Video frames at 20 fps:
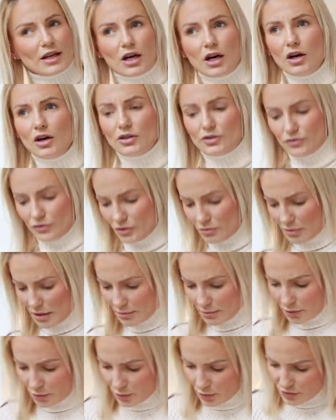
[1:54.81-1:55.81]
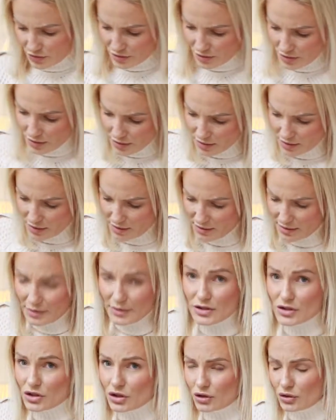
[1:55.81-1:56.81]
Can't remember what.
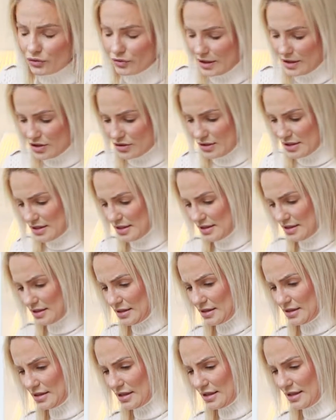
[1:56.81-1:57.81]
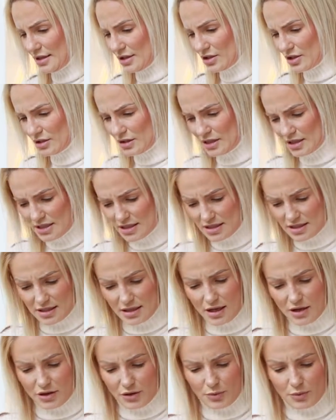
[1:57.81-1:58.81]
There's two red dresses in this collection. This is
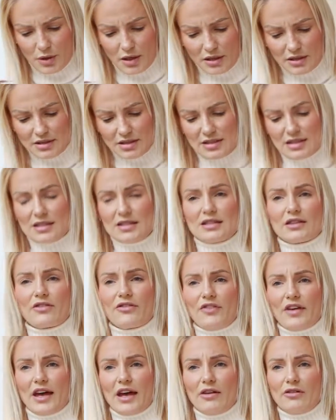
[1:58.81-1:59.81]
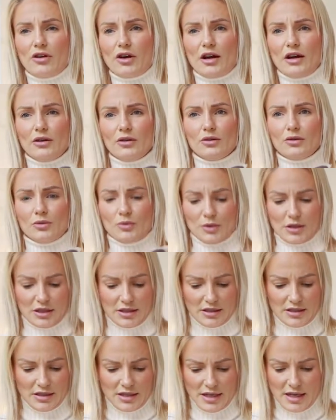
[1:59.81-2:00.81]
the other one. This is the fairisle
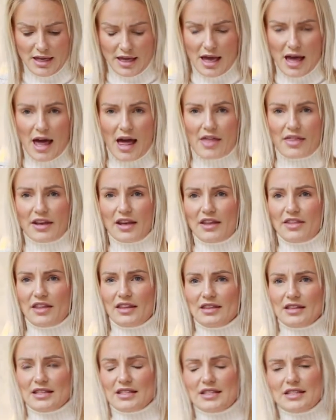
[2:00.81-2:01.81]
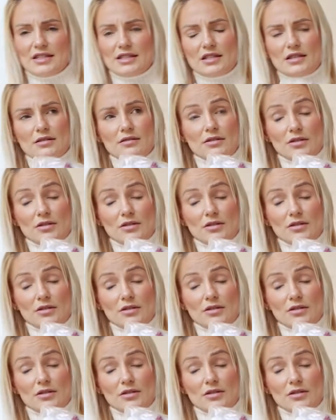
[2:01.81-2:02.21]
one, and then I think this is.